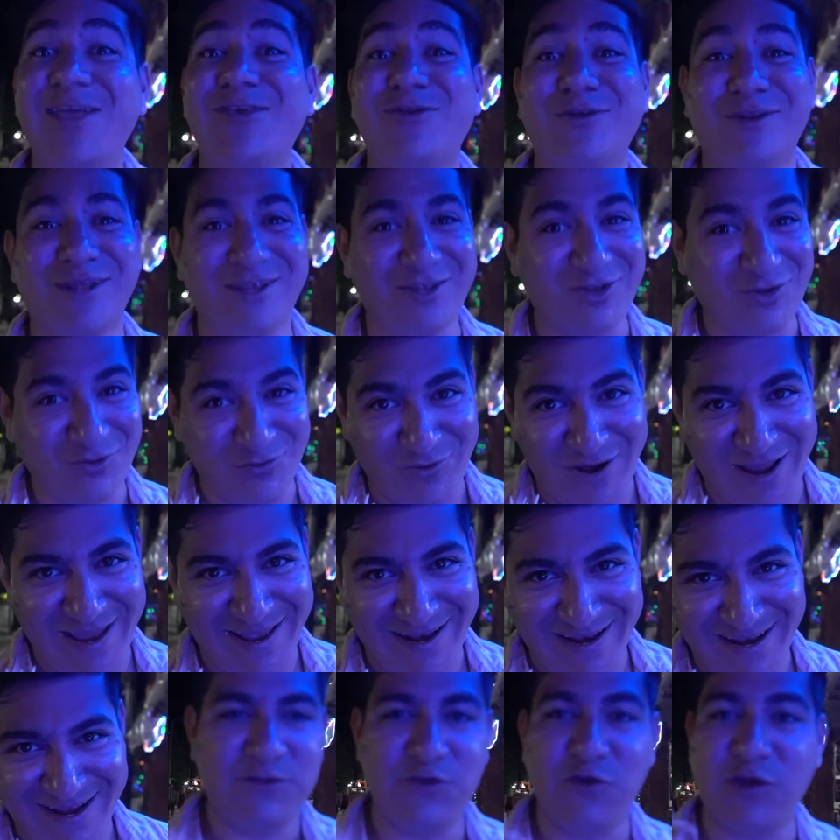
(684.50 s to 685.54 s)
you need to try
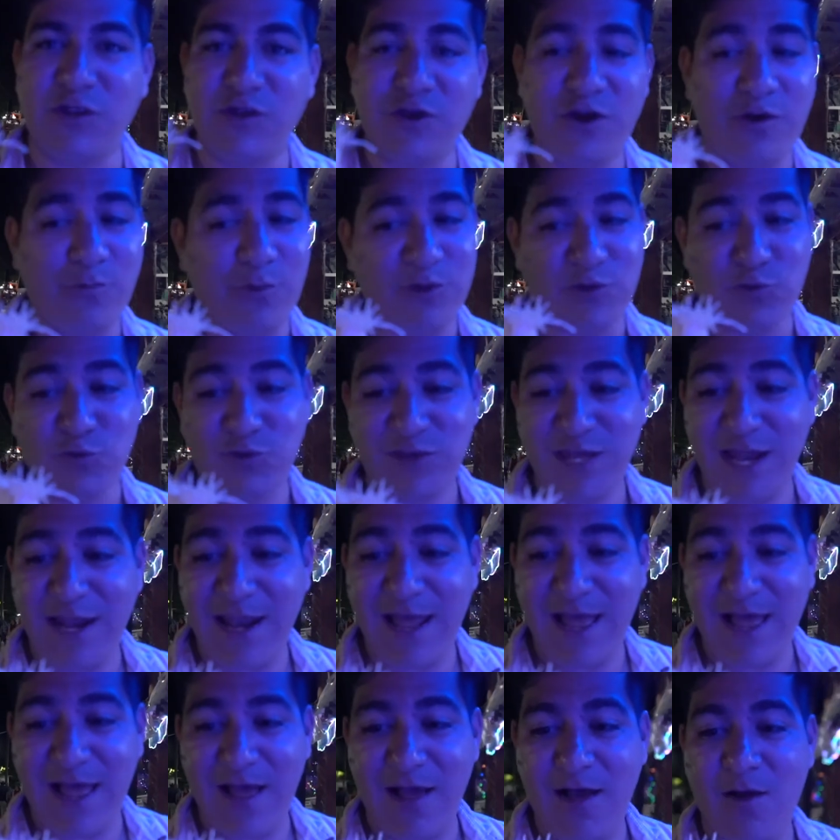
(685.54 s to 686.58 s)
it. You can order it with
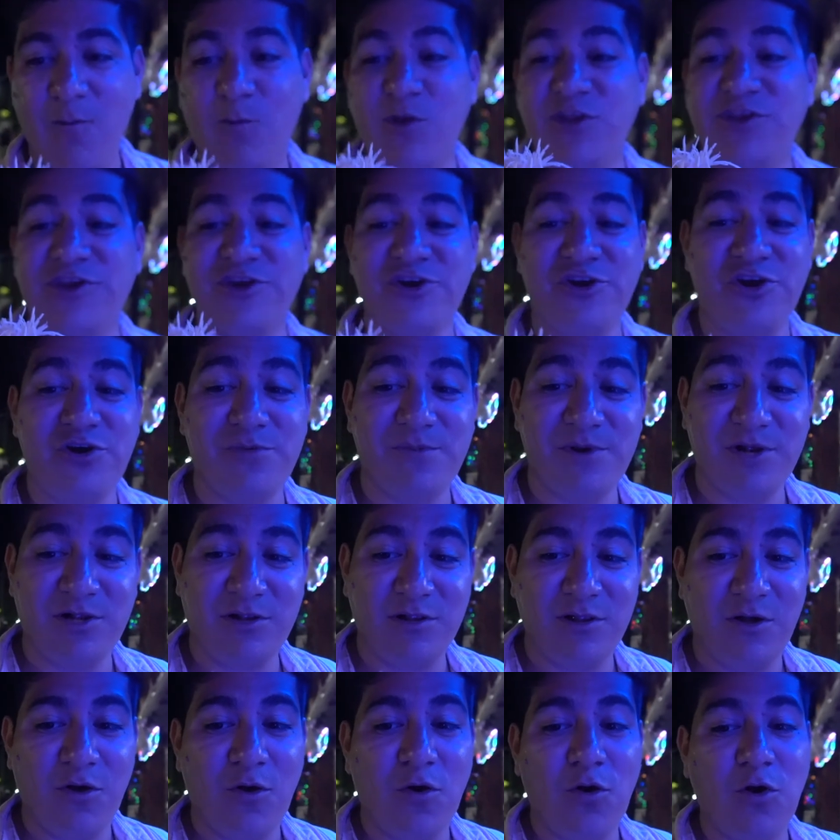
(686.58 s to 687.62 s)
Nutella, with
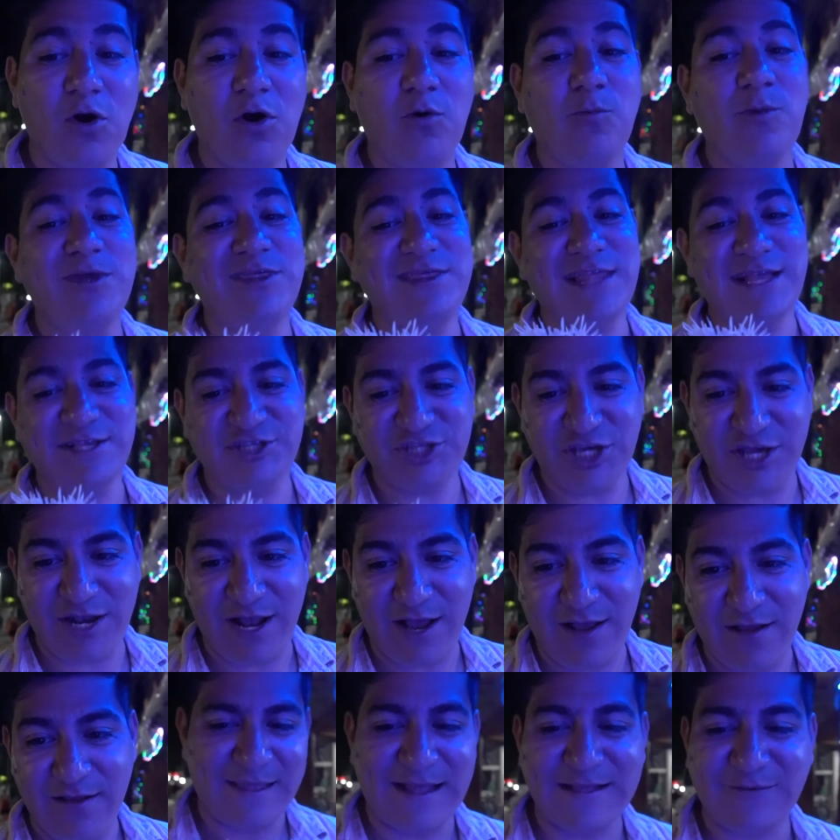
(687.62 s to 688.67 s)
caramel, or with
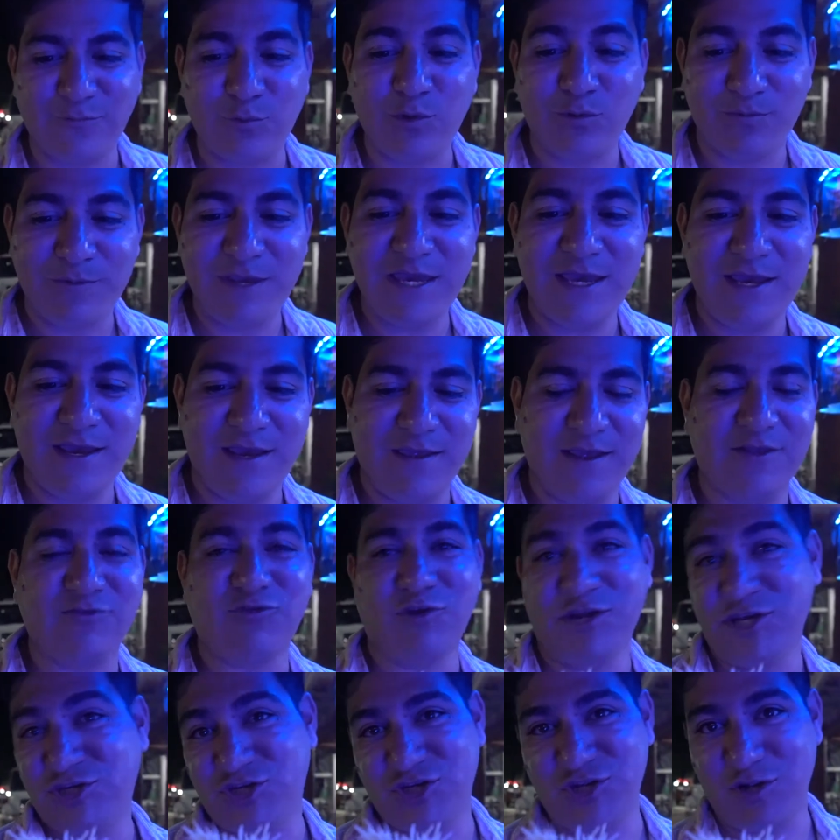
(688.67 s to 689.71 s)
lechera. That will be the
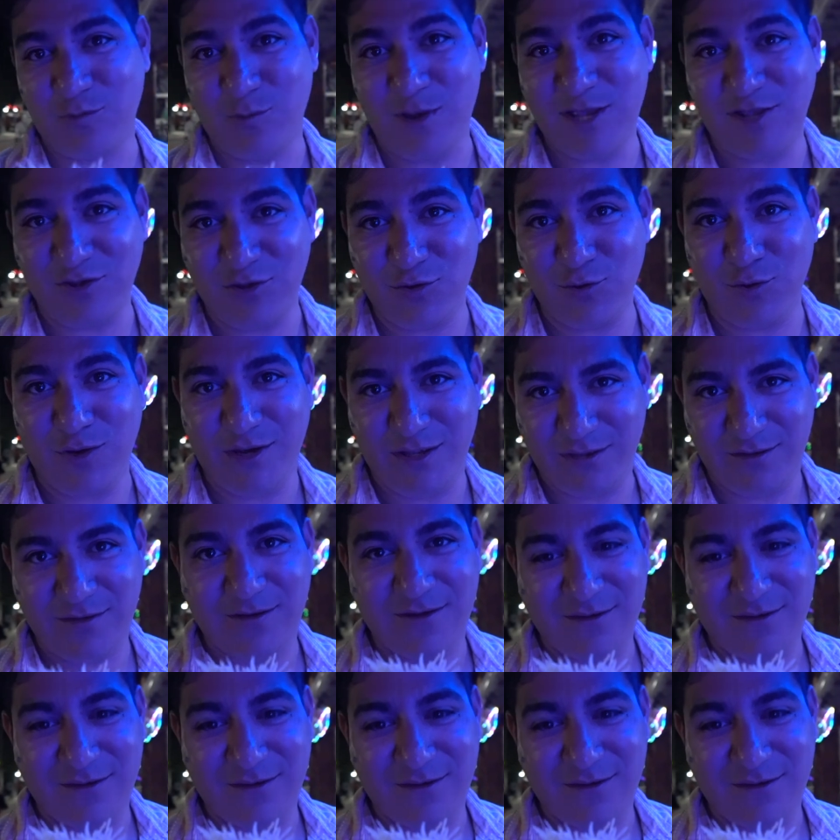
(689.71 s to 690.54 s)
traditional way to do it.